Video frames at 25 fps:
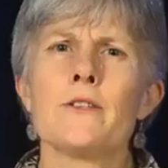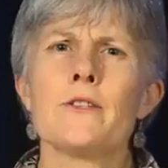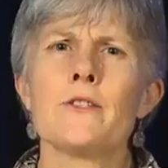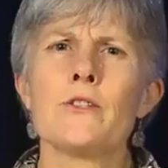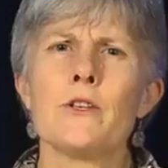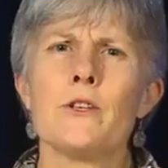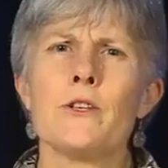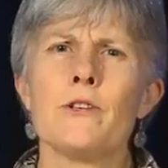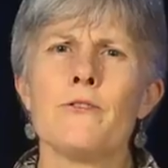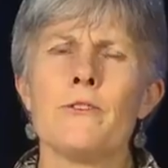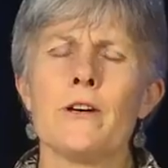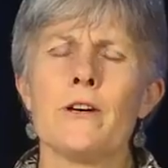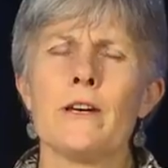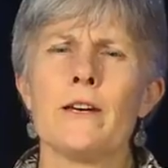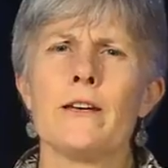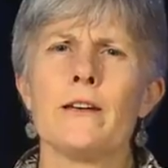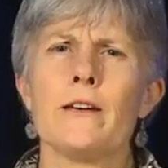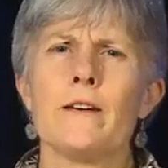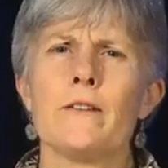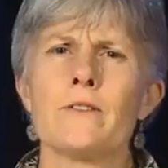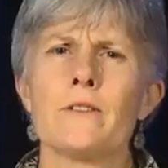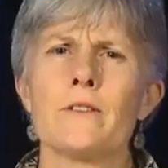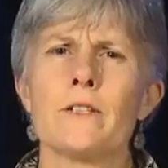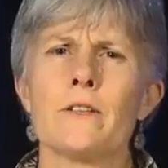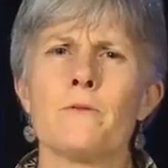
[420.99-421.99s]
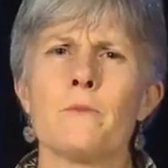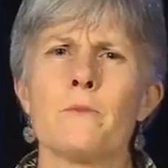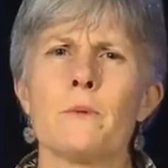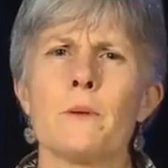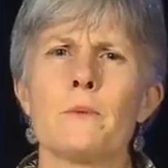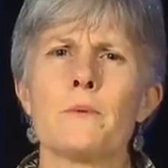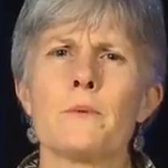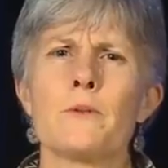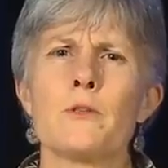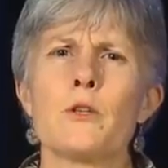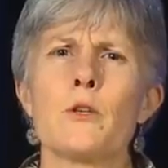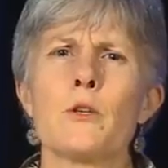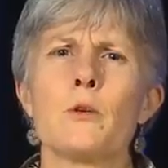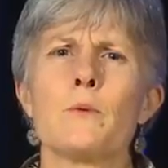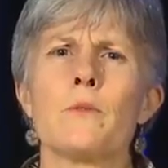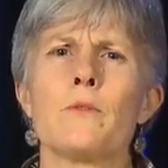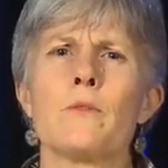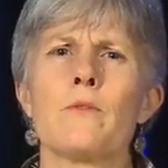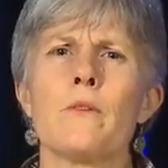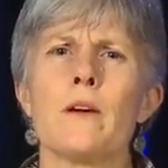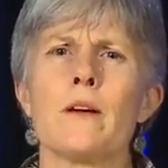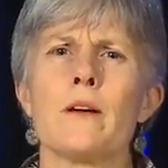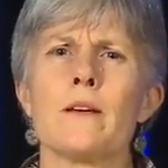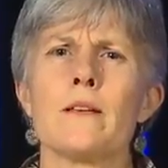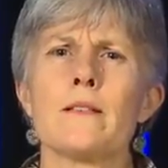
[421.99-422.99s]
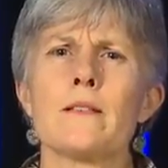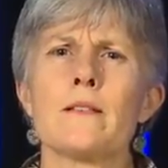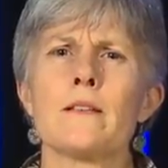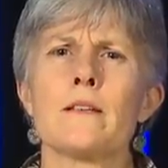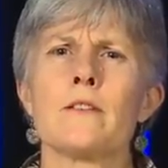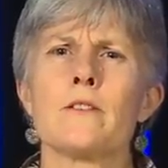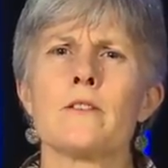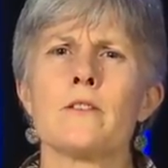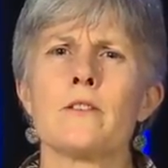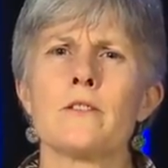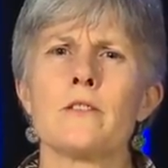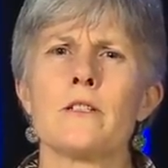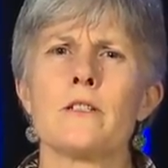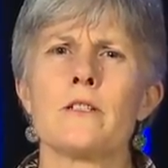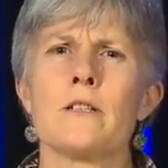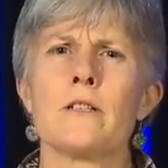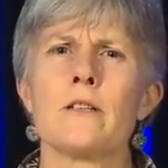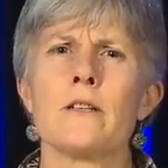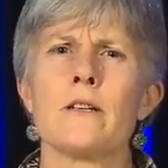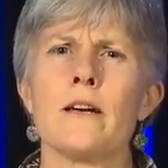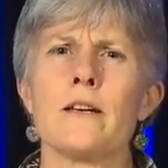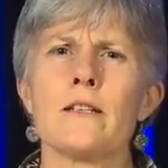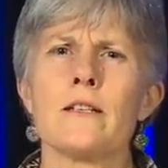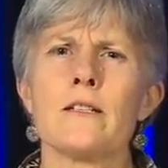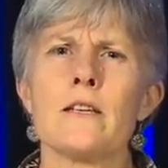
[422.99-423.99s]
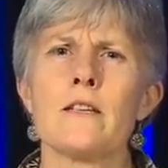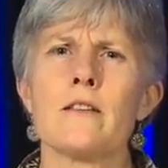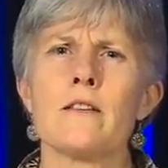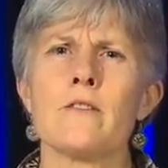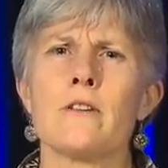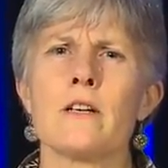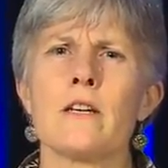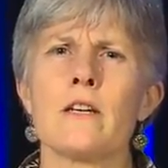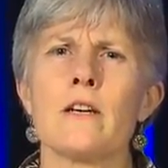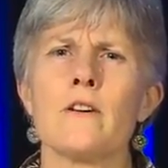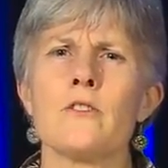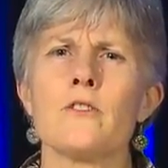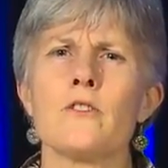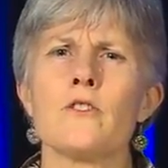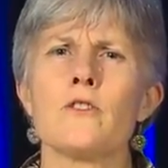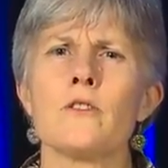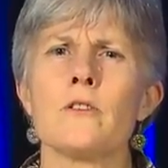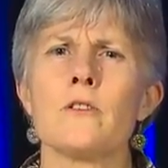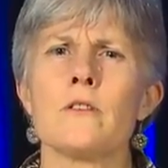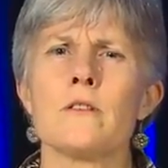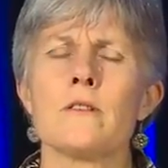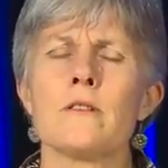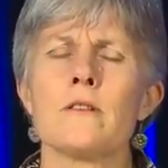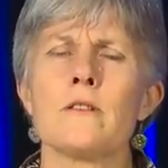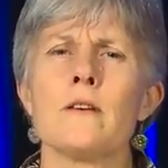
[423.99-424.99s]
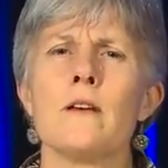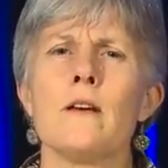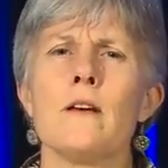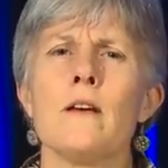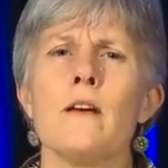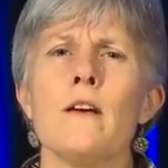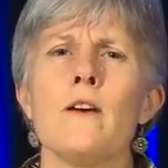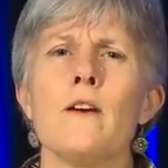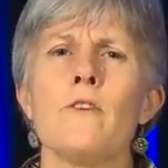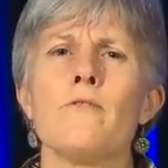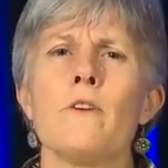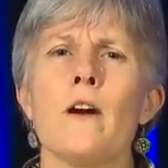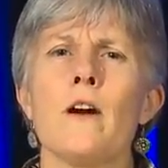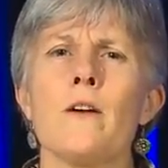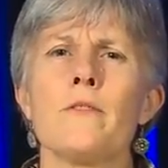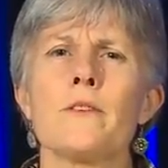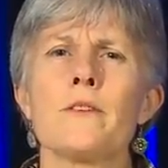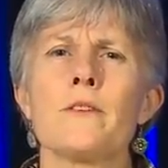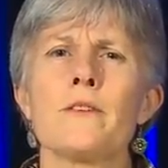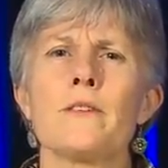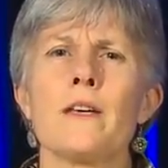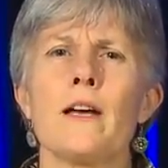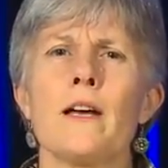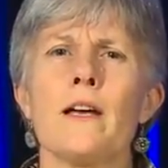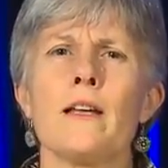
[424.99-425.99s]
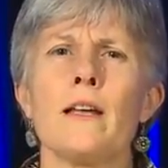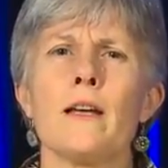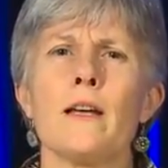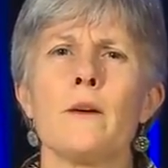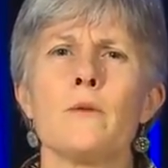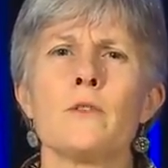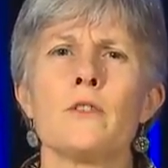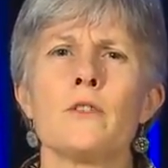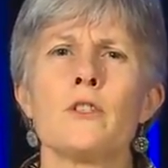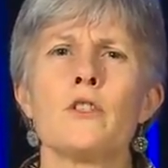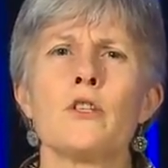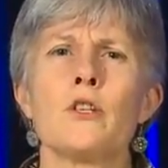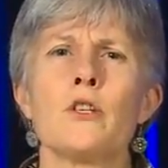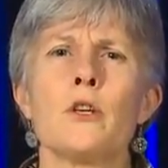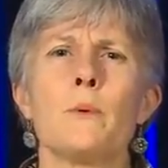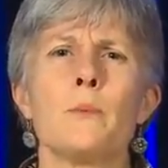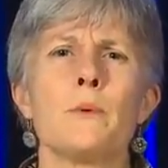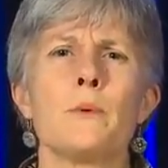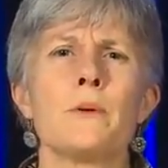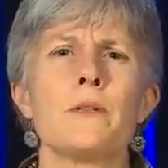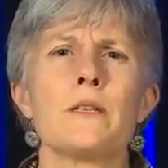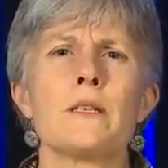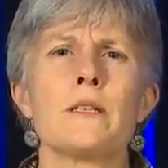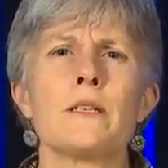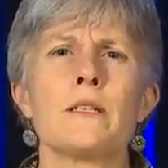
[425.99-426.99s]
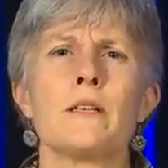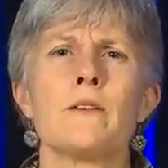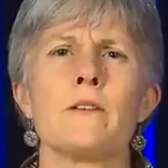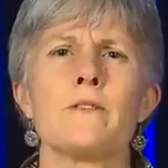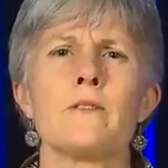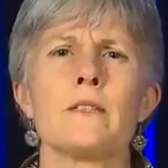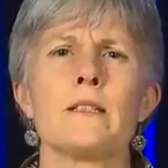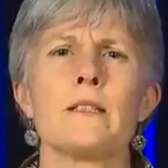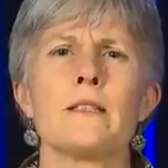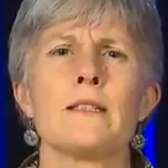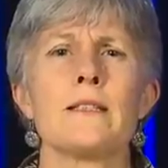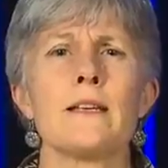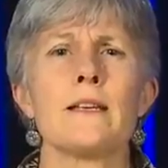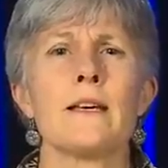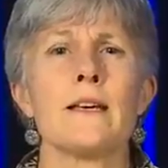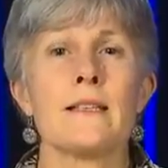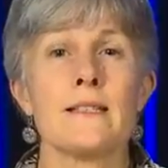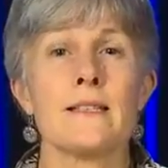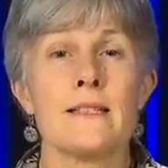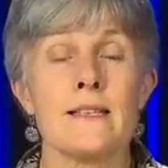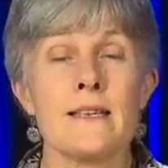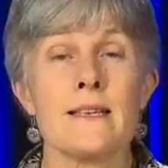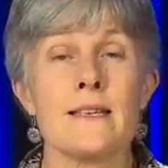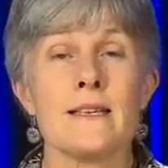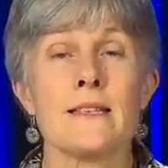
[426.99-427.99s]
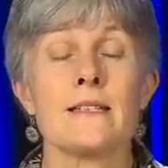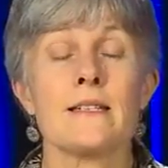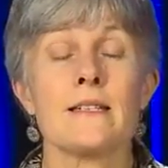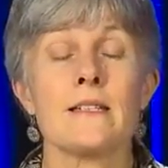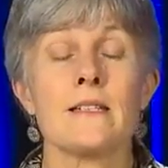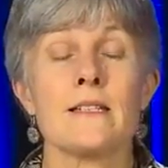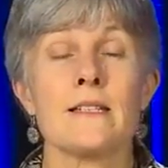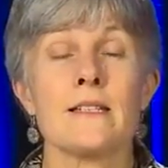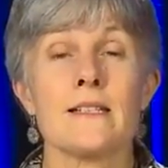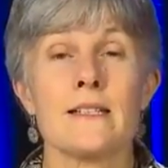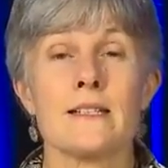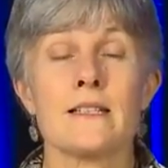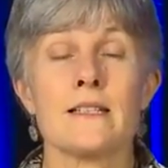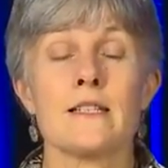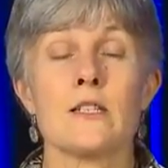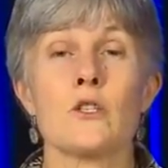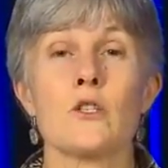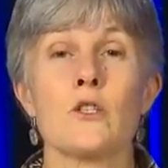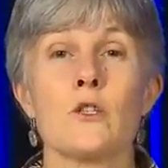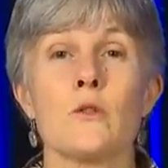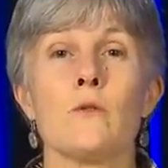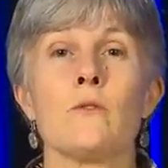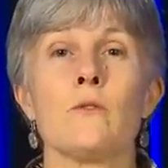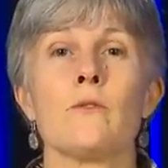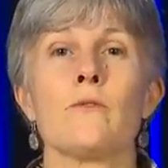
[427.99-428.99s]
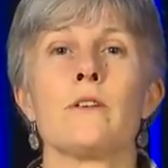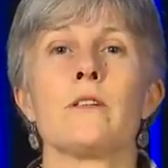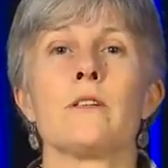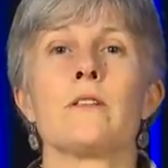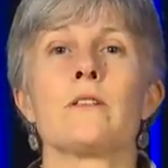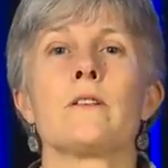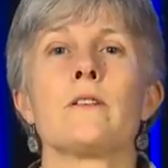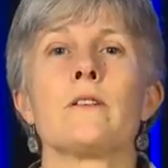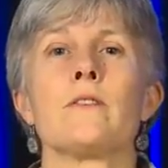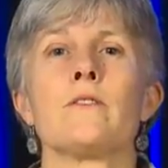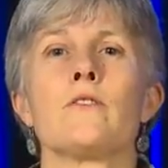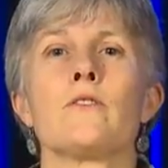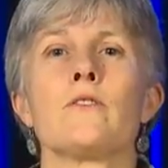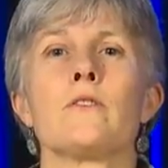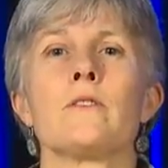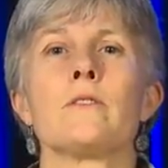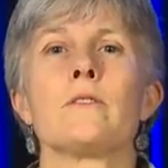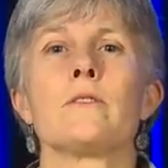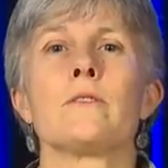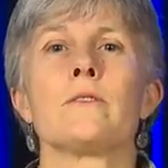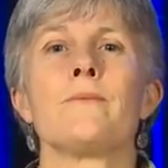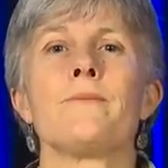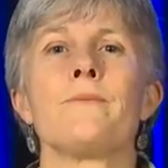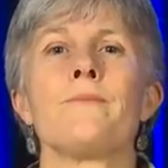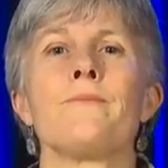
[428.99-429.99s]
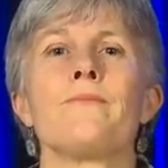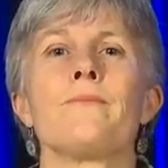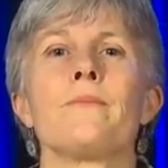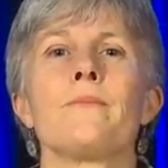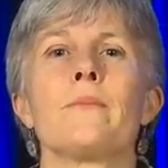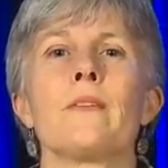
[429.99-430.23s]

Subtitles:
A survey on deaf people's human rights conducted in 93 countries found that sign language interpreting services exist in 62 of these countries.